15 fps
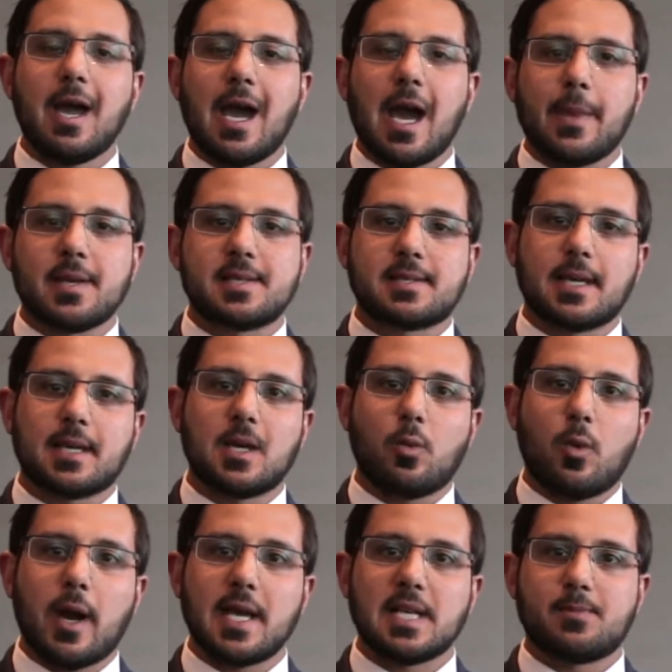and the second
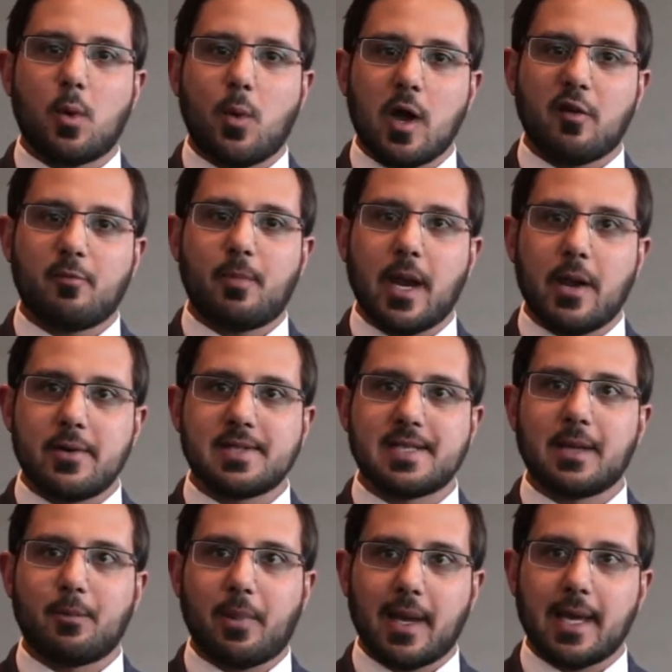way is by way of
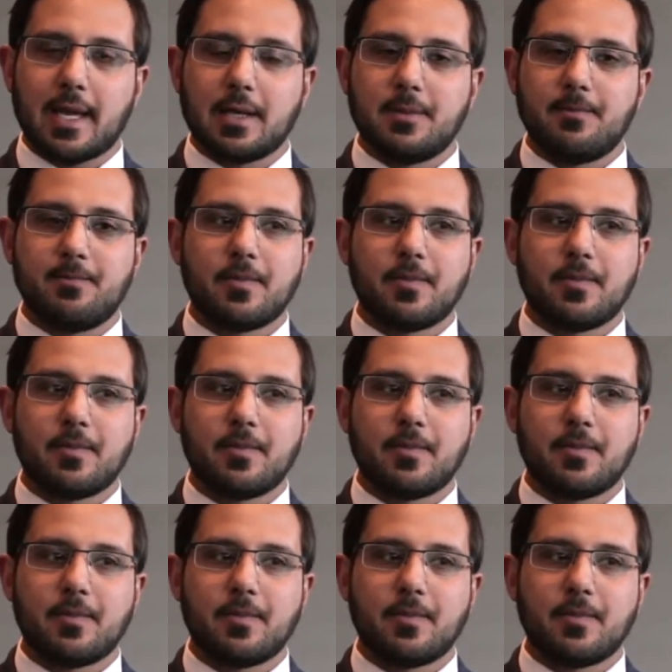parenting plan.